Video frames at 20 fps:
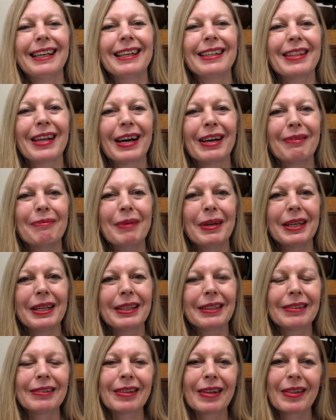that
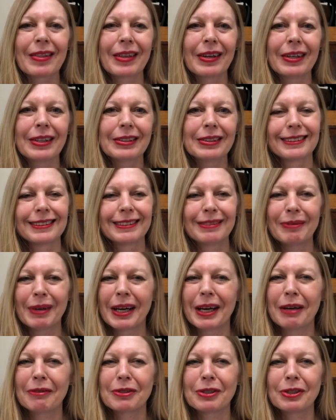means that you
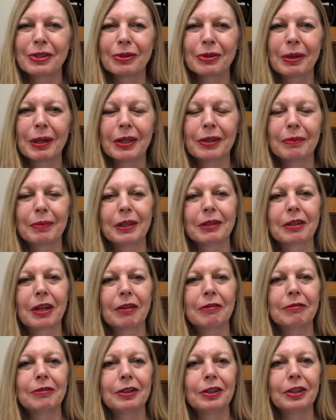might have to do a little bit of
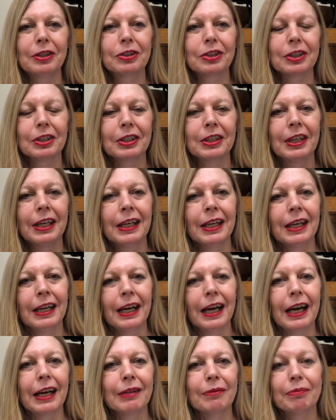conversion.
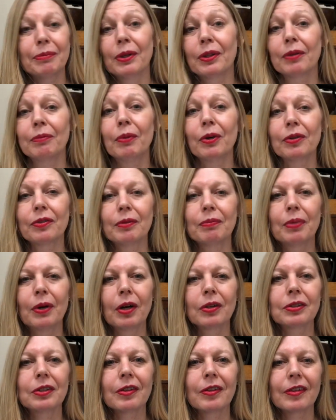But the most
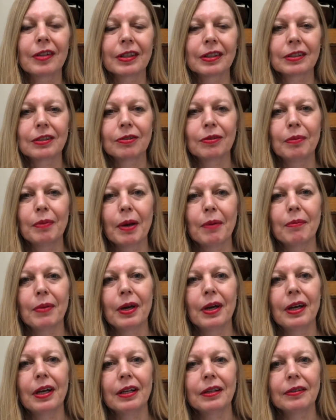important thing to
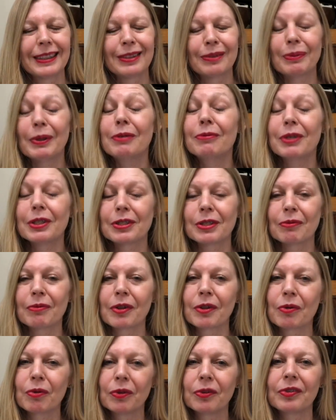remember is it's been written
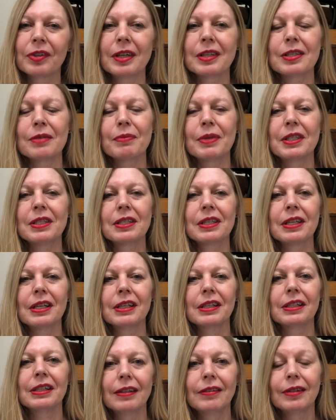with a 1
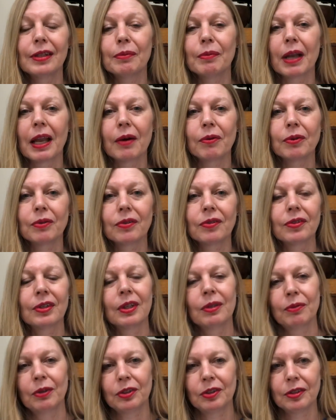centimetre seam
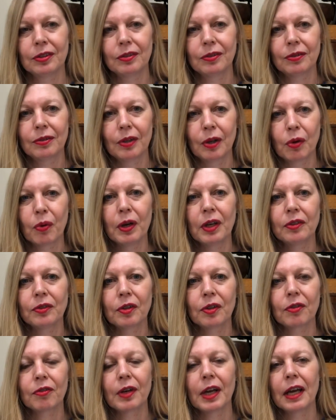allowance, which equates
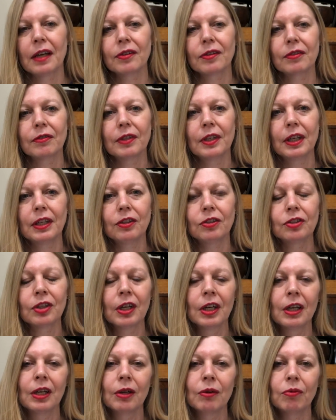to 3/8 of an inch,
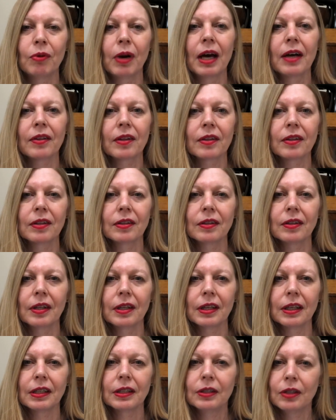rather than
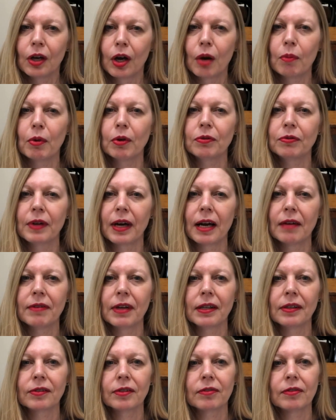the normal
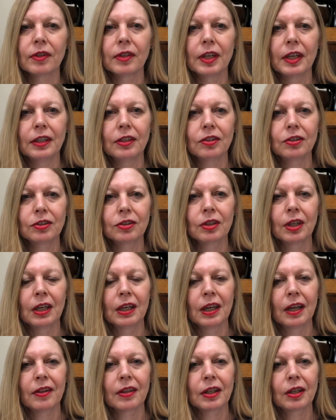5/8 of an inch.
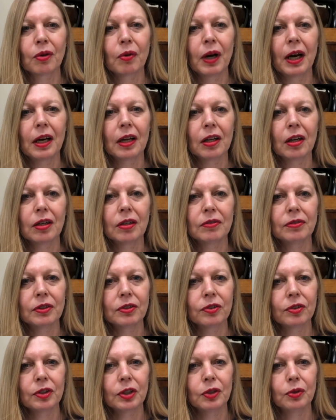I think quite a lot of
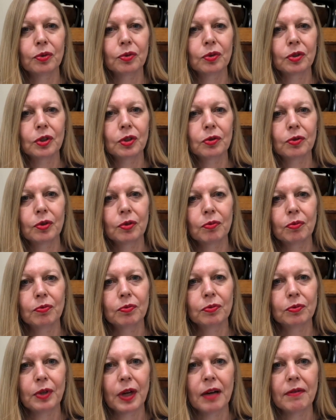us are used to
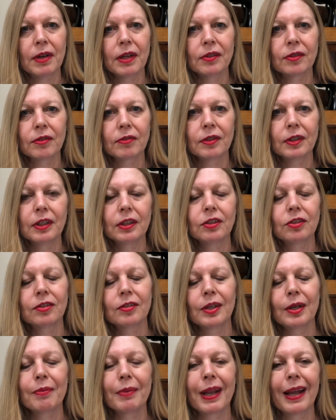using 5/8 of an inch
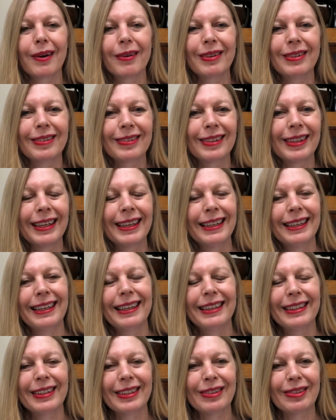seam allowance,
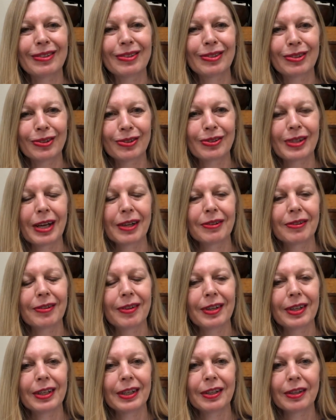and this just has
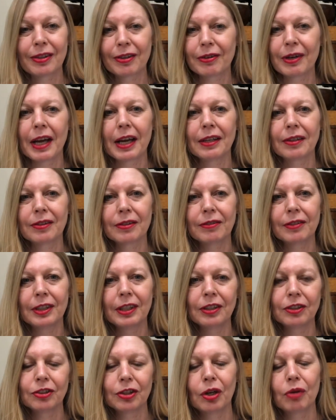the 3/8 of an
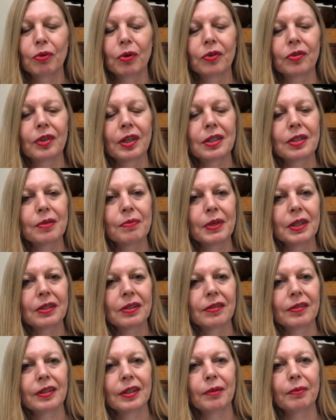inch or 1
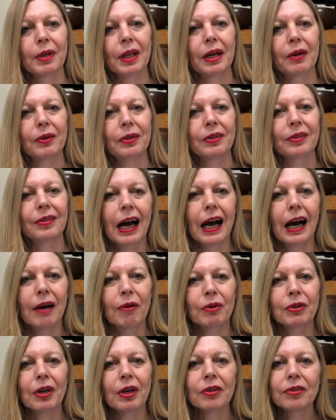centimetre seam allowance. I
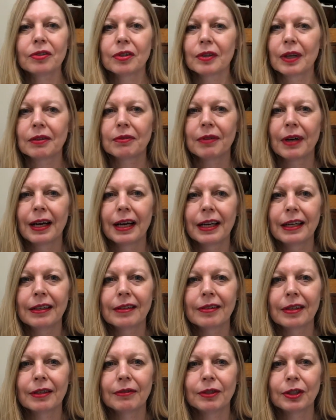would also
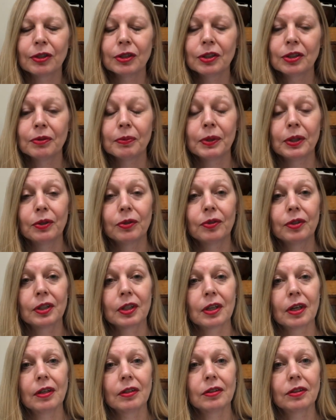advise, if you're going to be using a
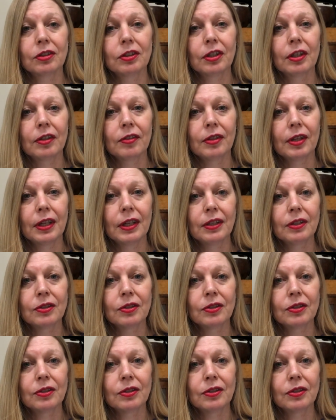cotton jersey,